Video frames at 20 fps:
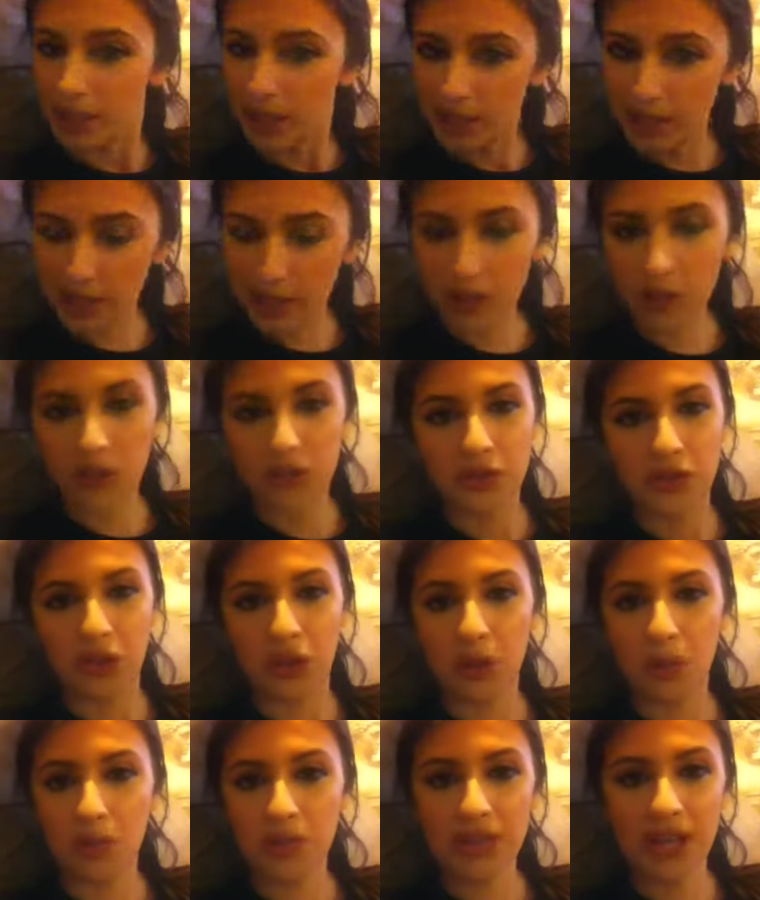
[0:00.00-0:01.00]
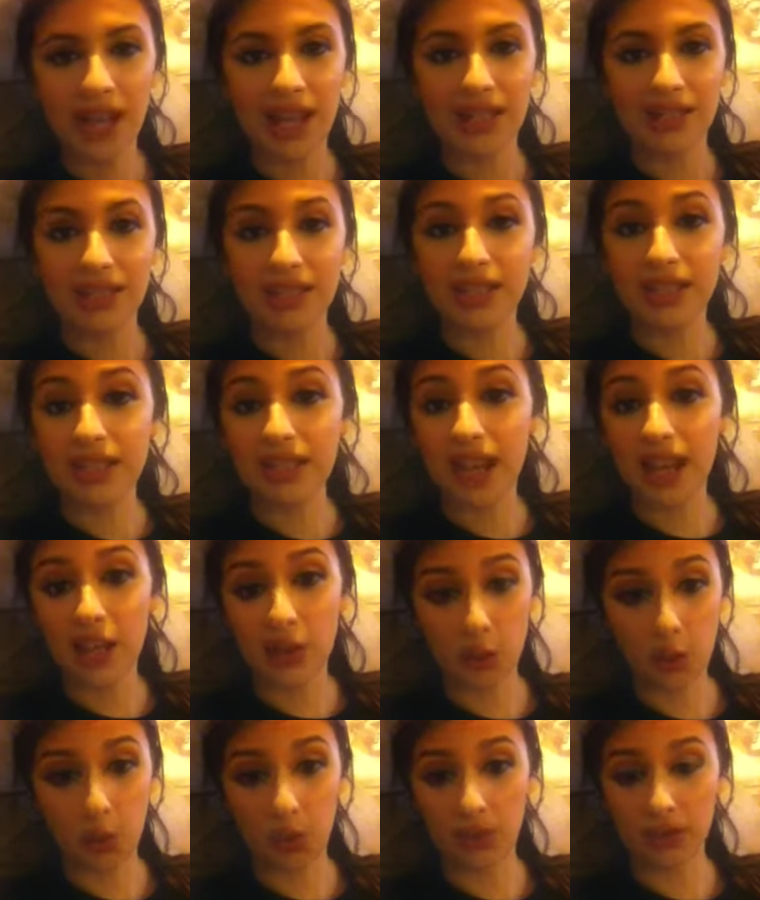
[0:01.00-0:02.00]
they ended on good terms, and the DA
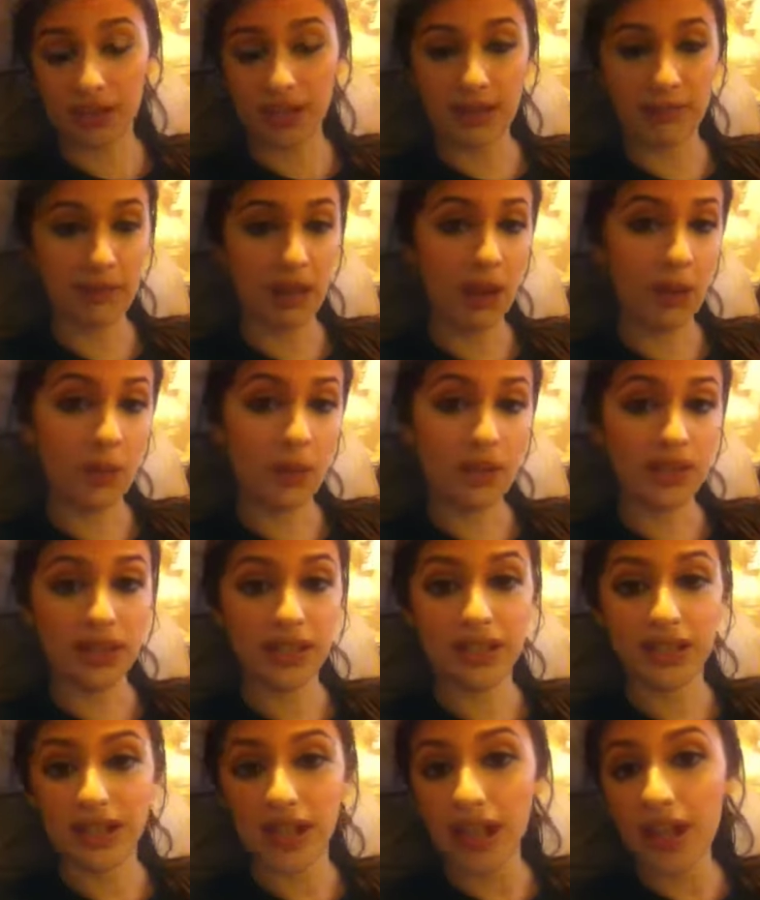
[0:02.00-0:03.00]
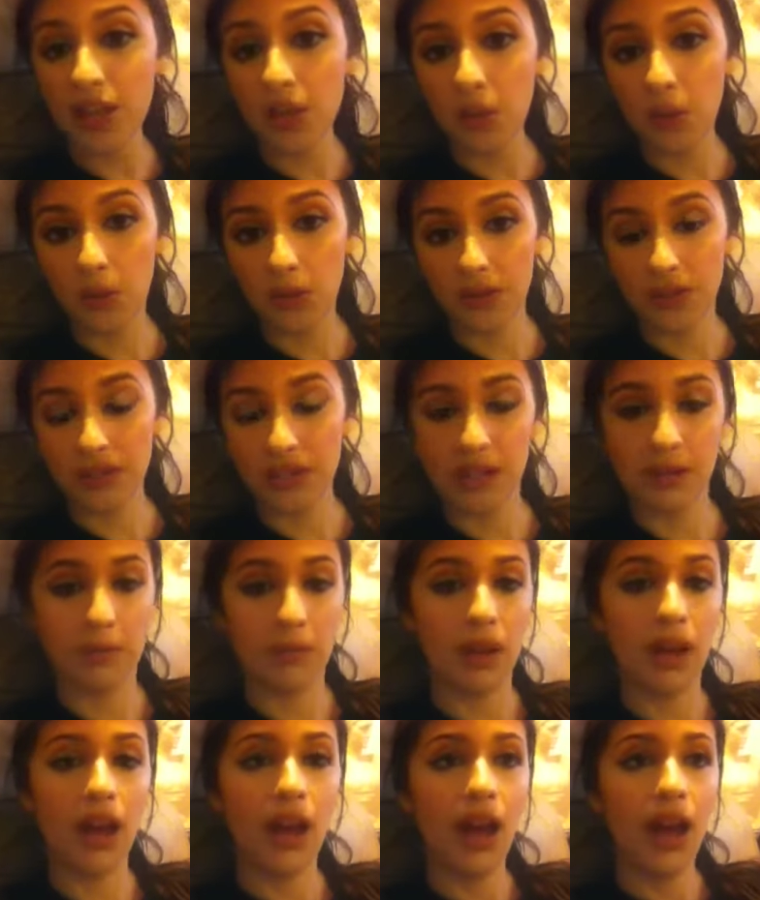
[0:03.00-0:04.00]
called him. And when the DA called
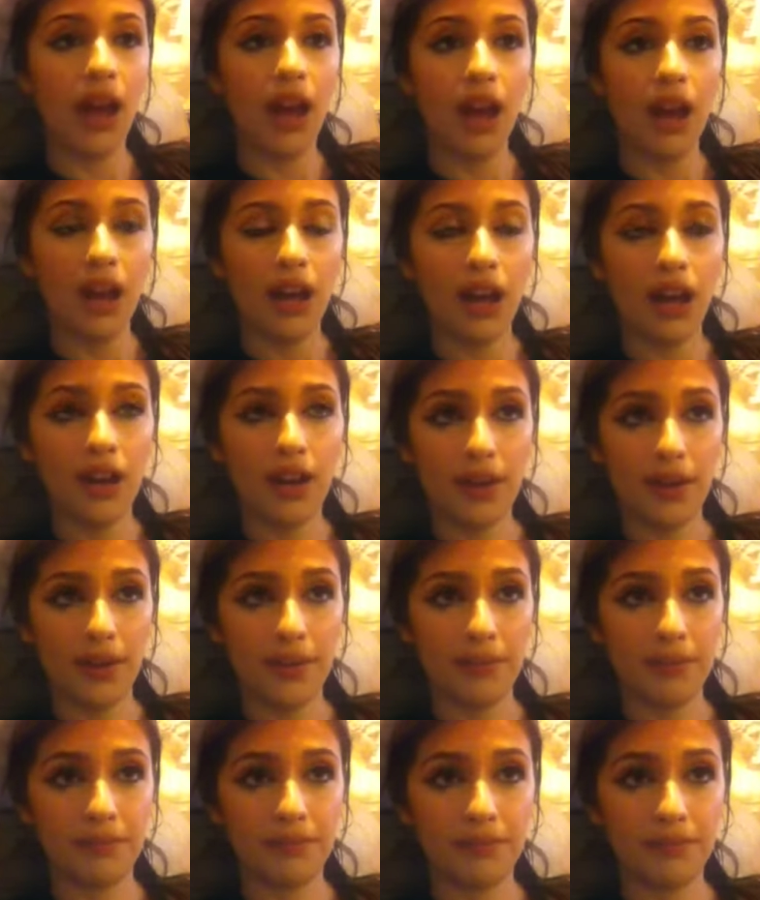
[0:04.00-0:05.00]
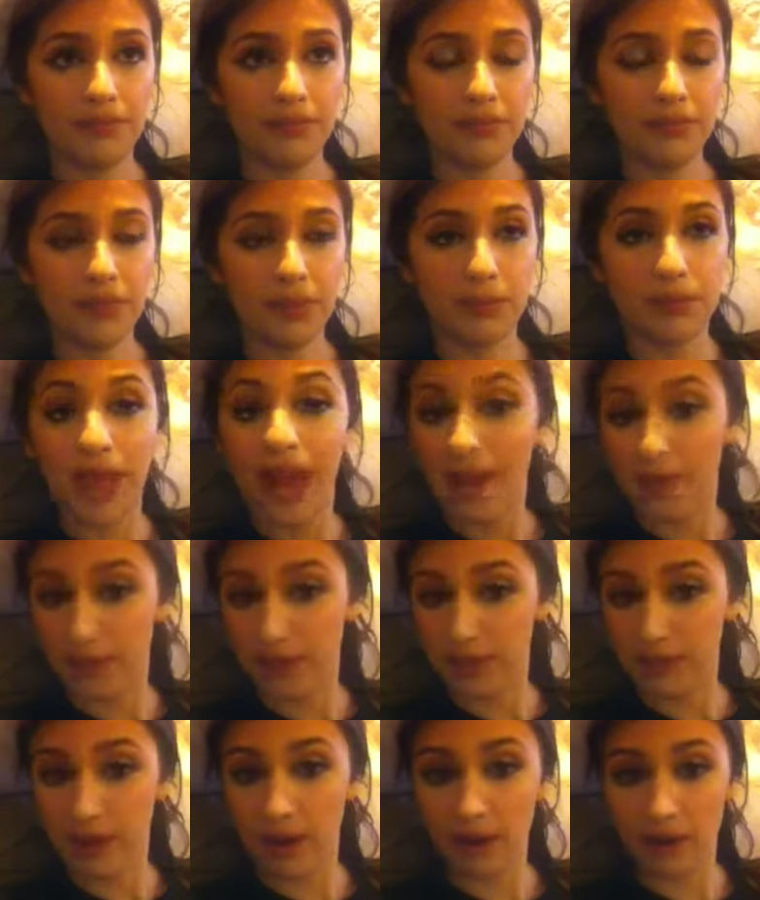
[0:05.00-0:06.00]
him, the
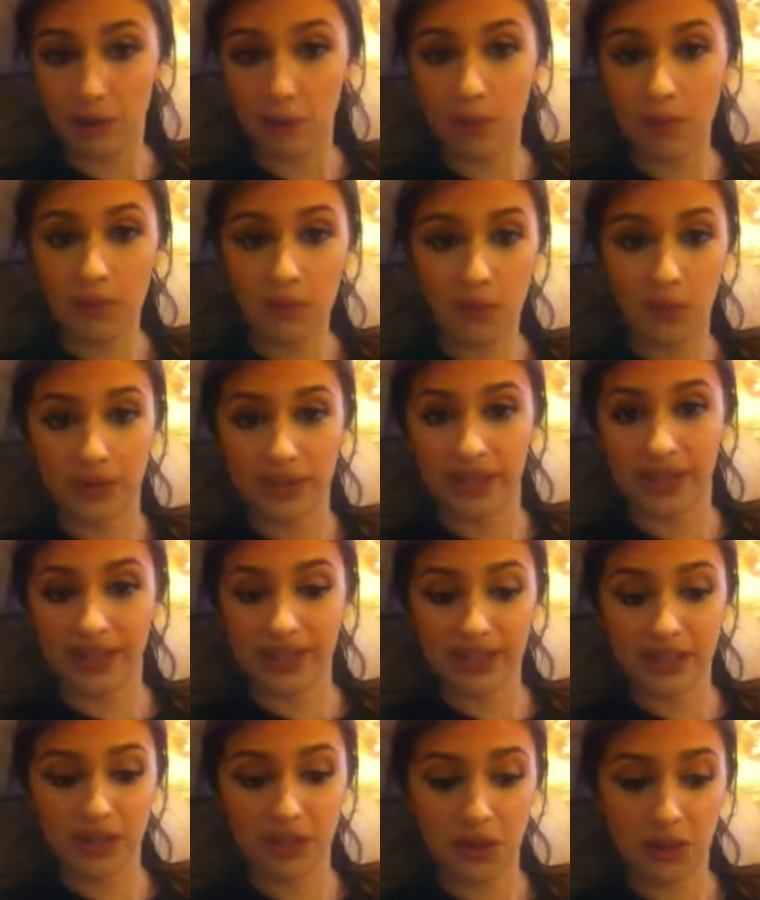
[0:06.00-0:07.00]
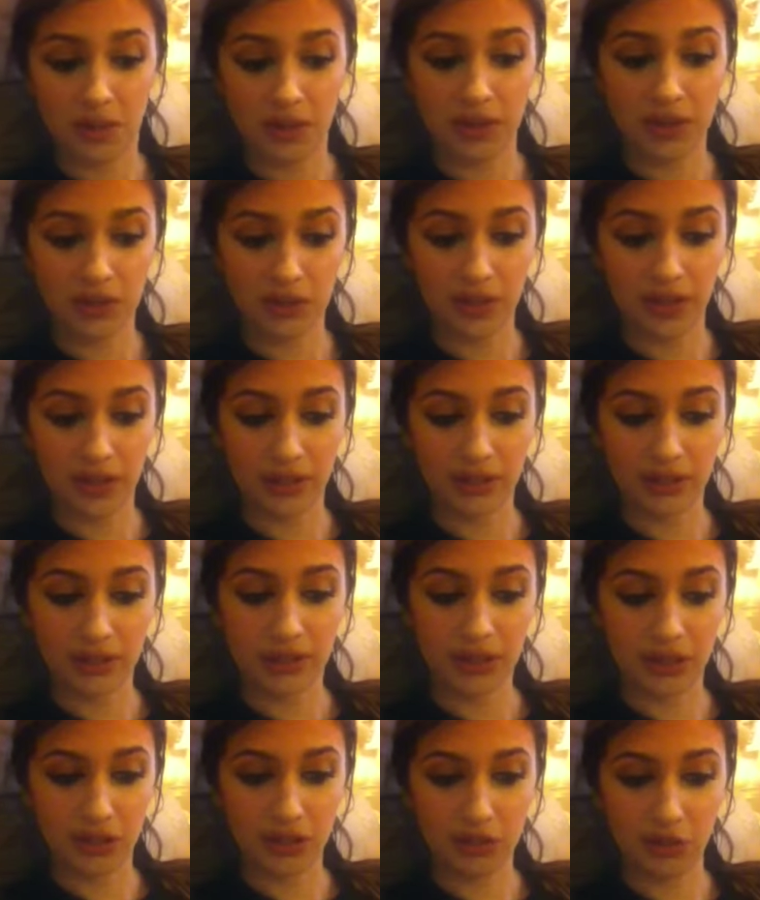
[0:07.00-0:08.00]
African-American woman who was, like, determined to, like,
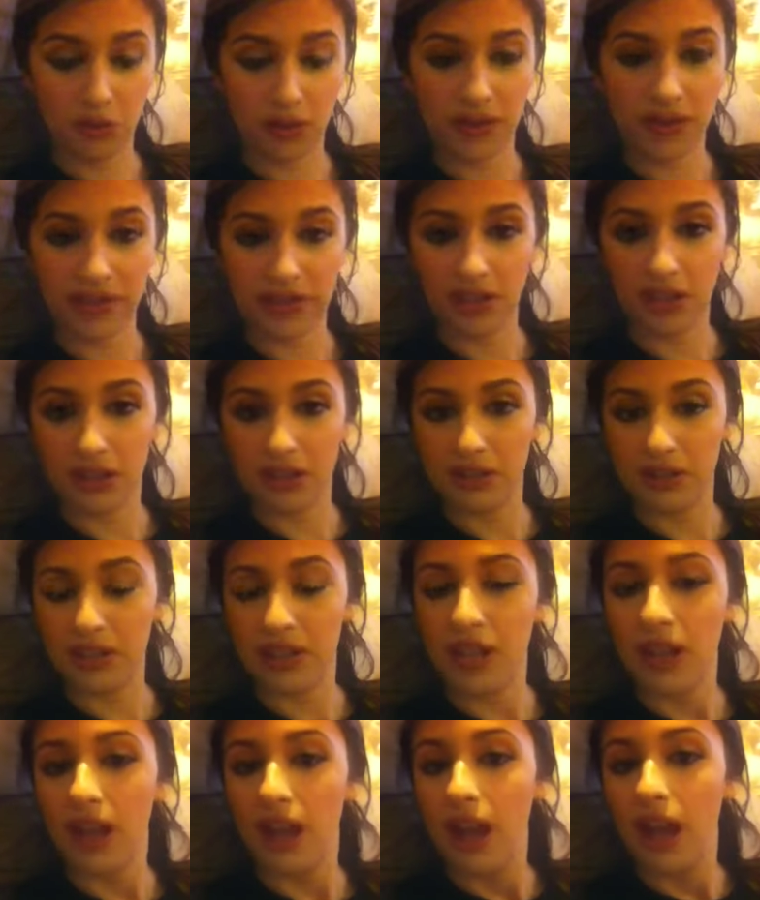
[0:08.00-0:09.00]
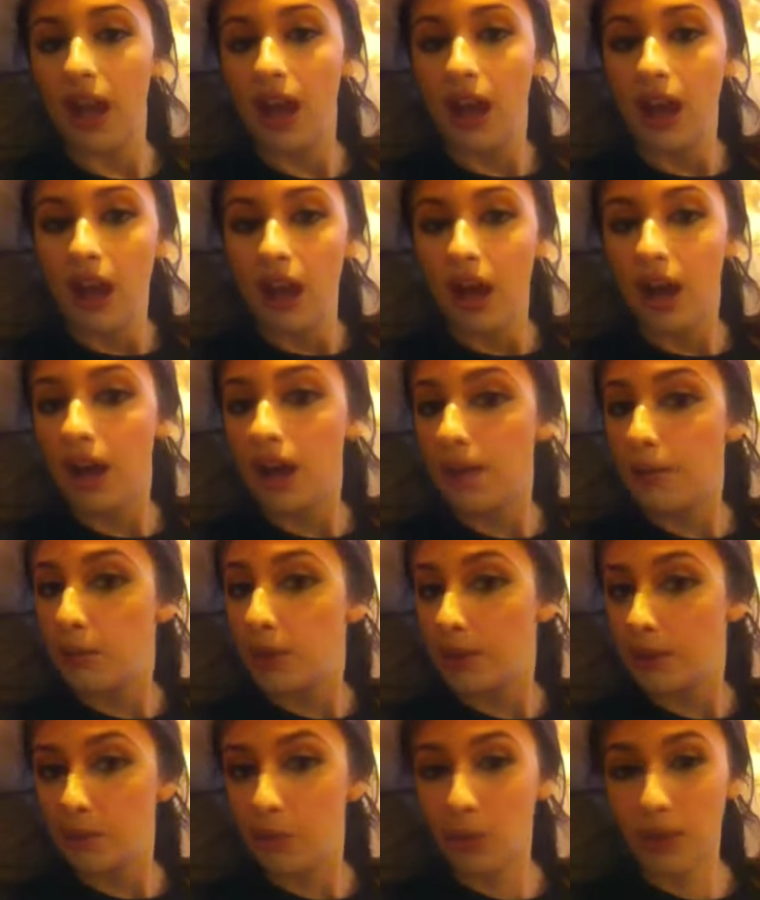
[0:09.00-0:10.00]
destroy the Sons,
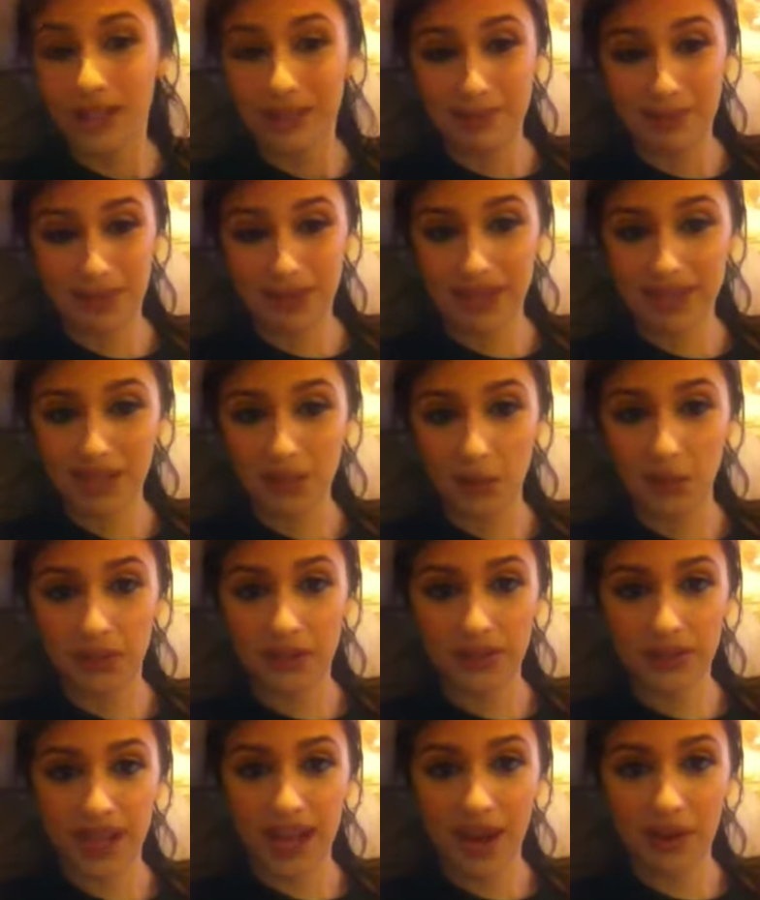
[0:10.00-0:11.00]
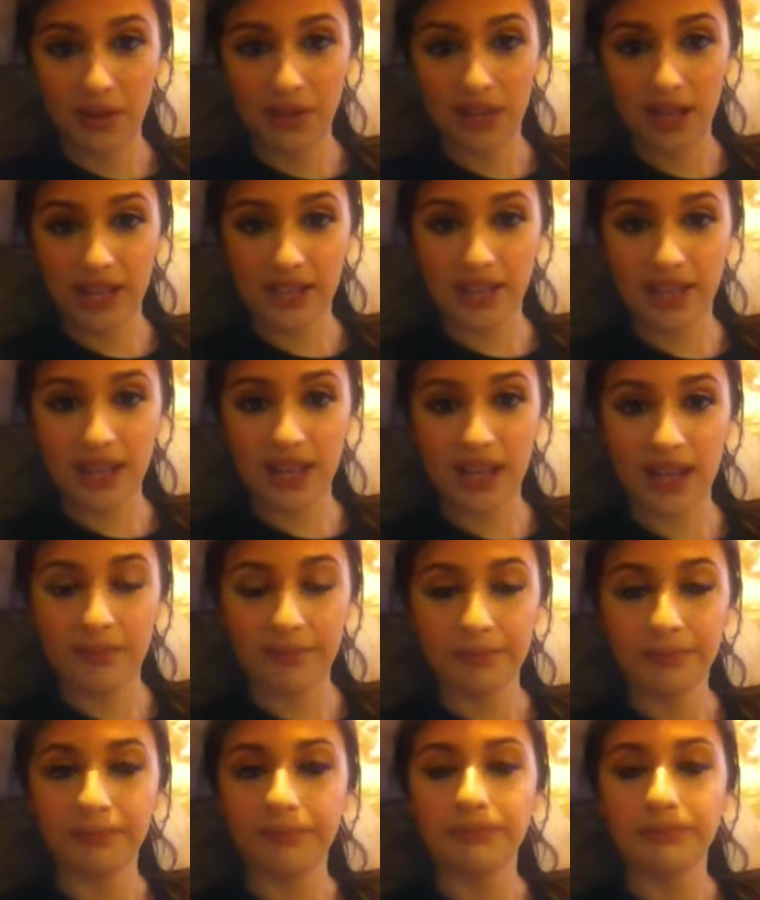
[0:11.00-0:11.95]
wanted to make the deal with Tara, that DA.